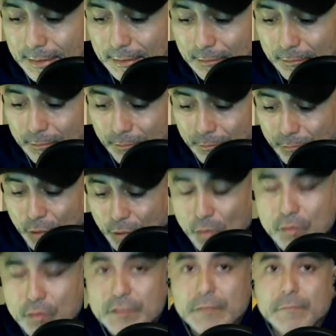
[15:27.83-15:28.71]

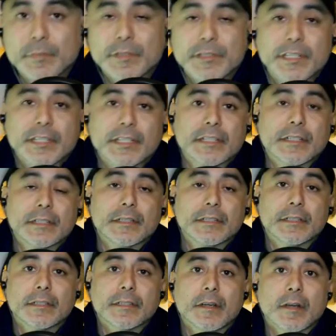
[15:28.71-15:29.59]
those in
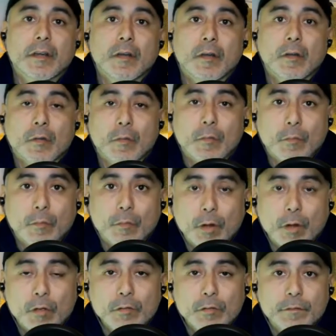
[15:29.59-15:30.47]
particular
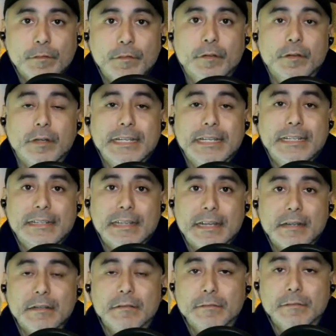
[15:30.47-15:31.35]
wrote for a
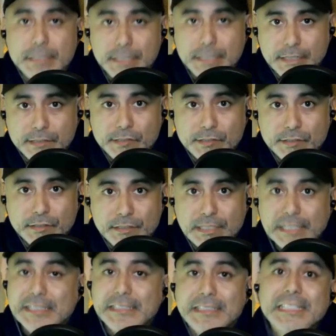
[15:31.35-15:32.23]
narrow niche.
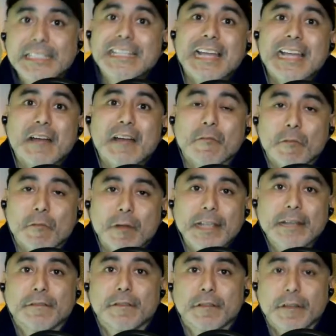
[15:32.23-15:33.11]
They did not
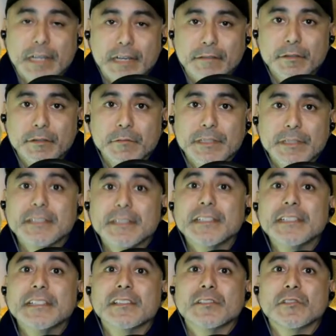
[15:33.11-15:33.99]
write for everyone.
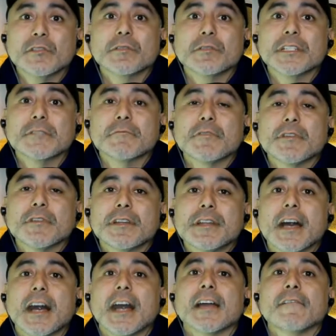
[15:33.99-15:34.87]
These stories were
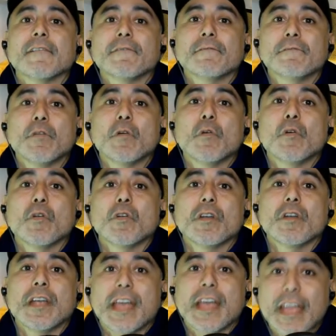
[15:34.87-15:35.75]
not
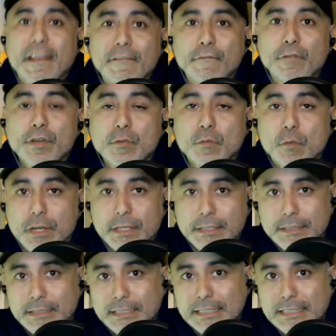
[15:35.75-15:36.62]
for everyone.
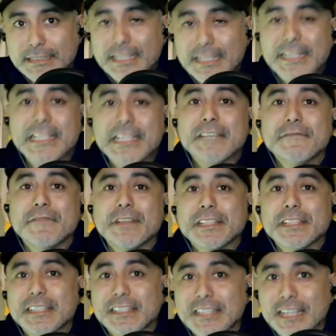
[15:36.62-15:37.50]
They
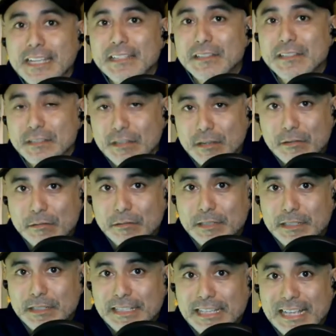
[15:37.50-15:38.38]
even said so.
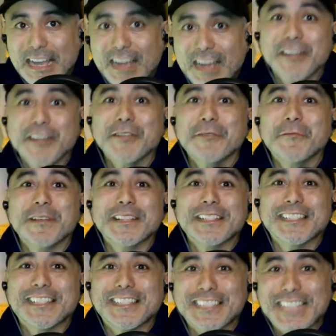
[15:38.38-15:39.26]
Are you
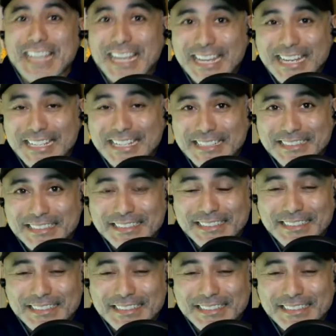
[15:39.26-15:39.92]
insane?